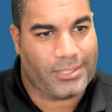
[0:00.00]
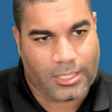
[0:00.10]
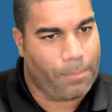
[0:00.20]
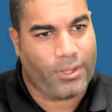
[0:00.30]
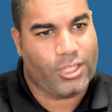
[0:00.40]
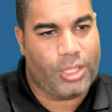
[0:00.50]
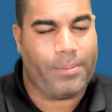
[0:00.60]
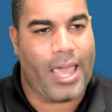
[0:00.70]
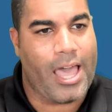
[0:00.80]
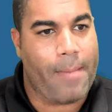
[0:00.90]
doesn't bring the
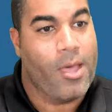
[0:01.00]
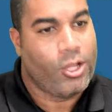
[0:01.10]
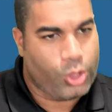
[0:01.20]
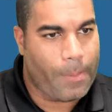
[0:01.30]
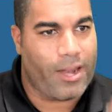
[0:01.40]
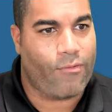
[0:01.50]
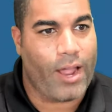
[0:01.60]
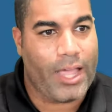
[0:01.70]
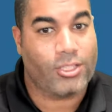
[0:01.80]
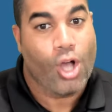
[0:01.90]
GPA up to competitive
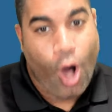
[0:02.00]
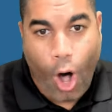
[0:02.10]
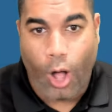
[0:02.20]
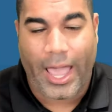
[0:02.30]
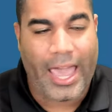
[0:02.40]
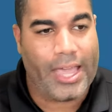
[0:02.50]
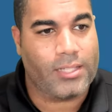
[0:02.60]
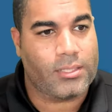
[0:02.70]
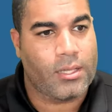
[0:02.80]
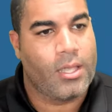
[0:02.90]
range. All A's.